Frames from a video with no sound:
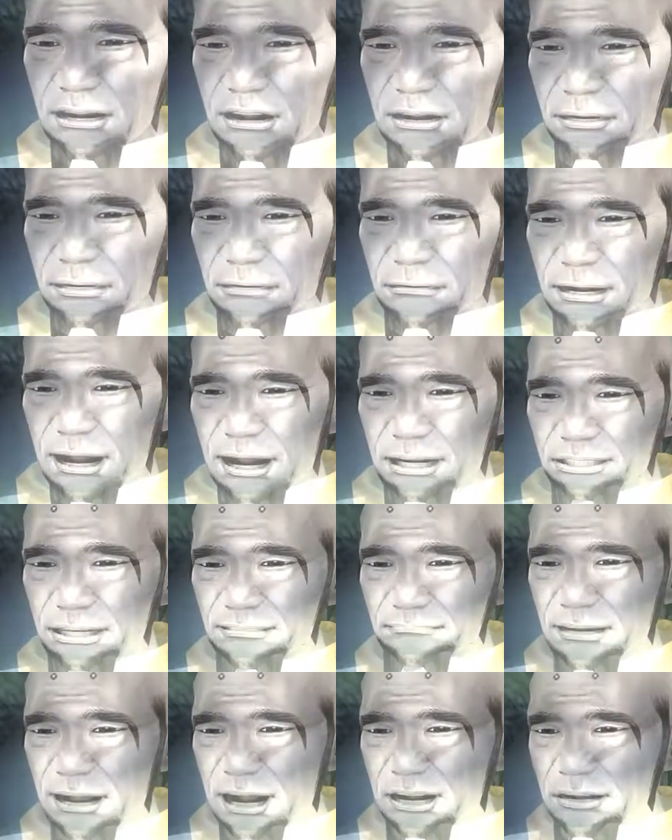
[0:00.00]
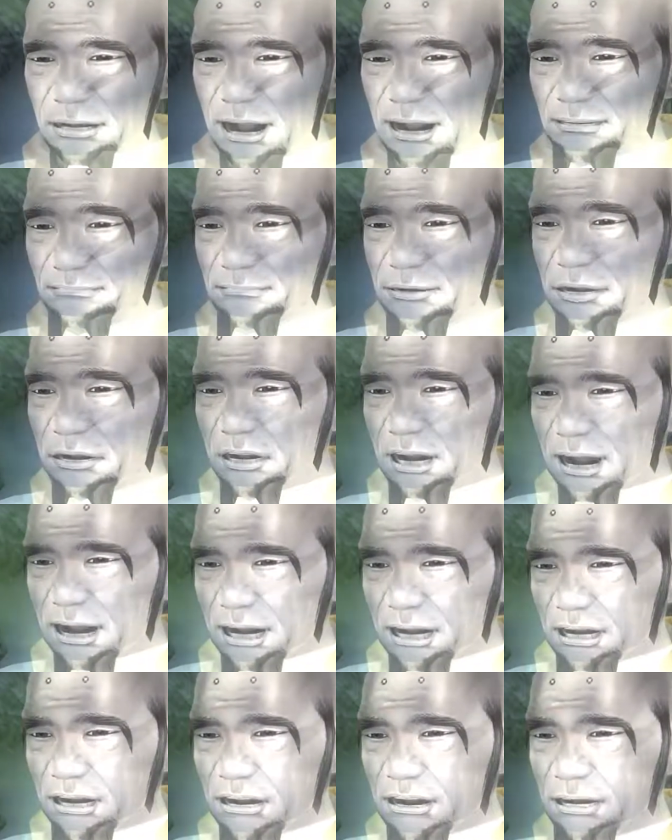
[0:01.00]
The sacrifice of blood can have great
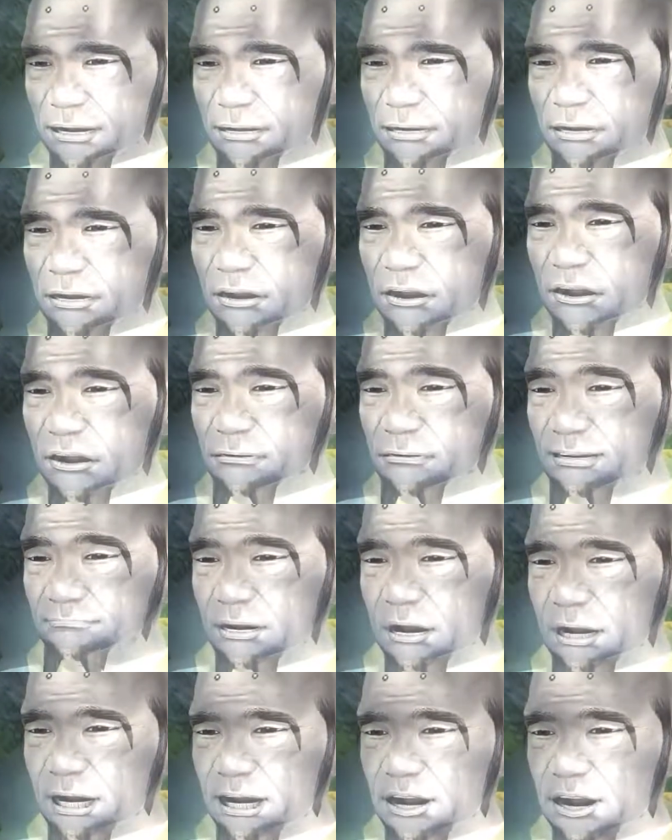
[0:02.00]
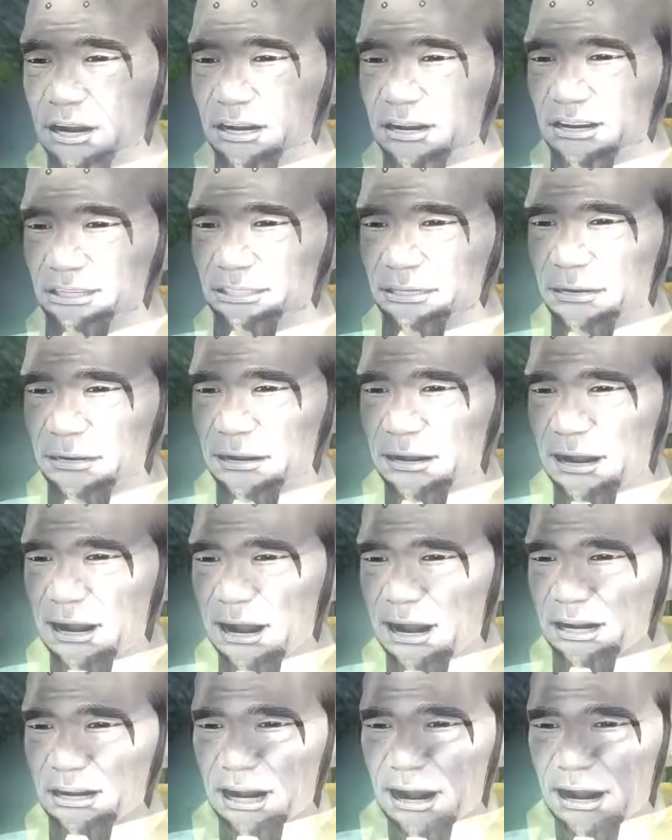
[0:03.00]
power, even over the gods.
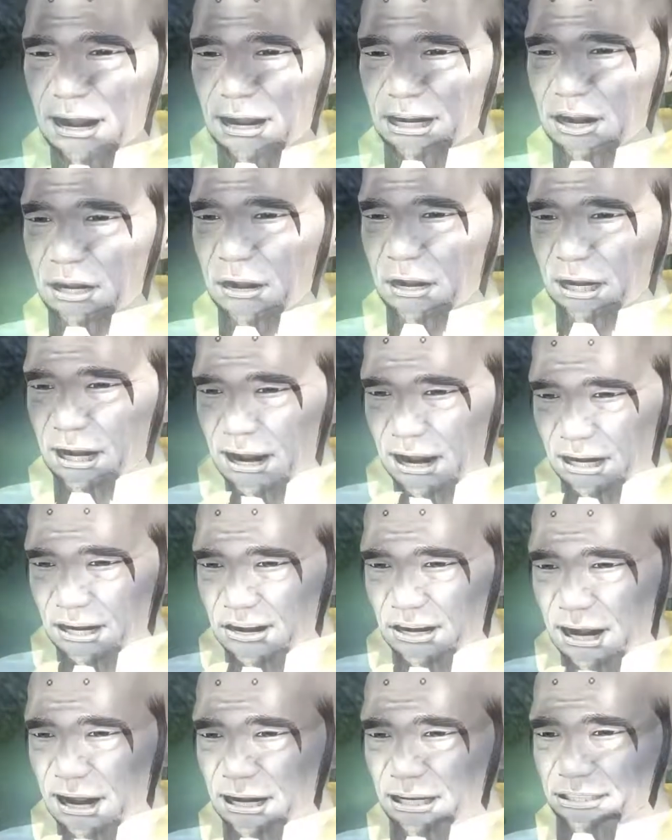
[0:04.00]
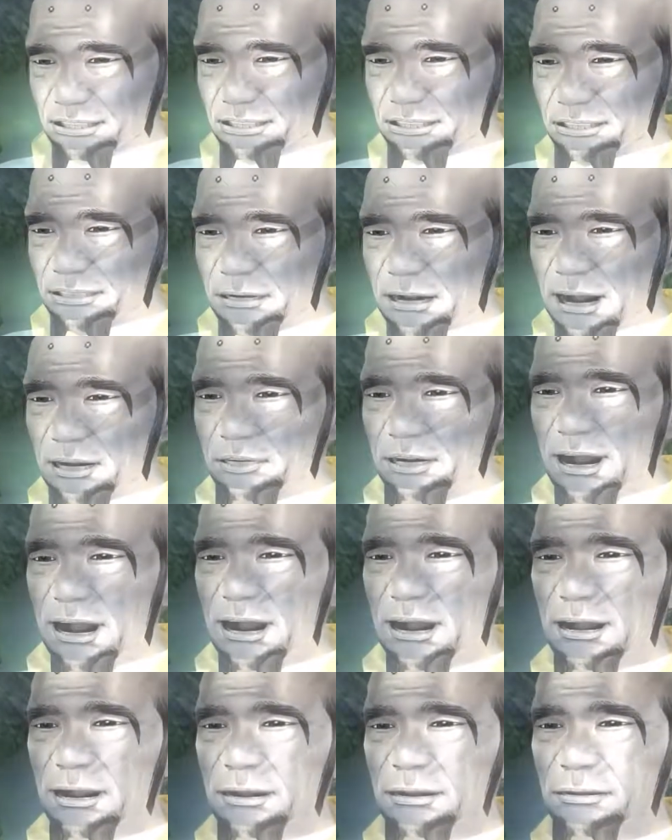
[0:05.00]
But now is not the time for this
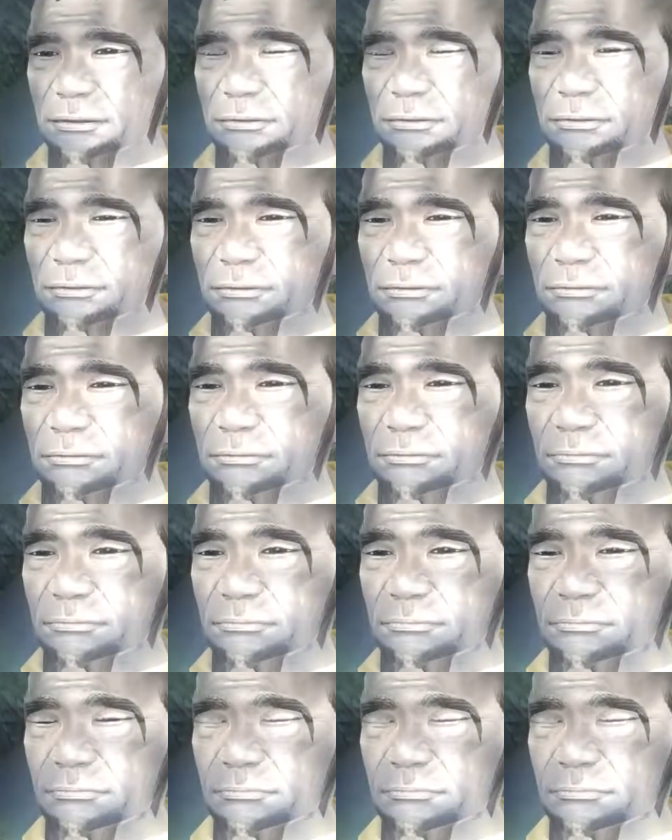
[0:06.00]
discussion. Indeed.